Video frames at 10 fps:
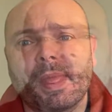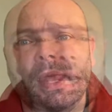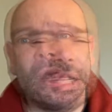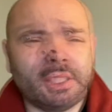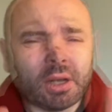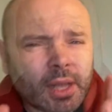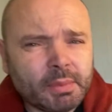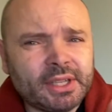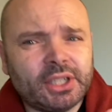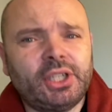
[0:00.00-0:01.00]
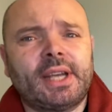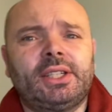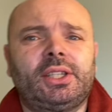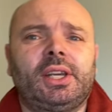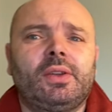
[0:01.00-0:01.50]
So let me
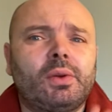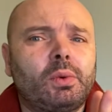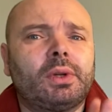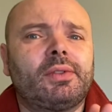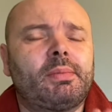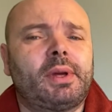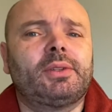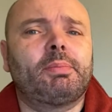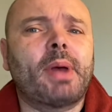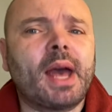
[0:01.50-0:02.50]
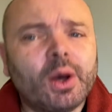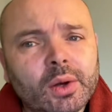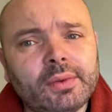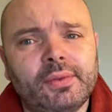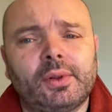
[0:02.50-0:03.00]
suggest to you that one of the most
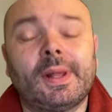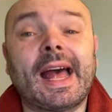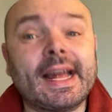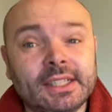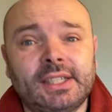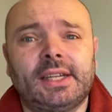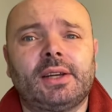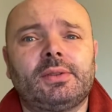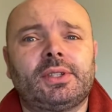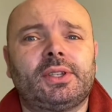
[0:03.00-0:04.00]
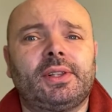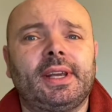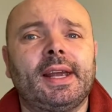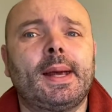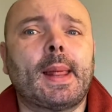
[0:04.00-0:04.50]
powerful antidotes to the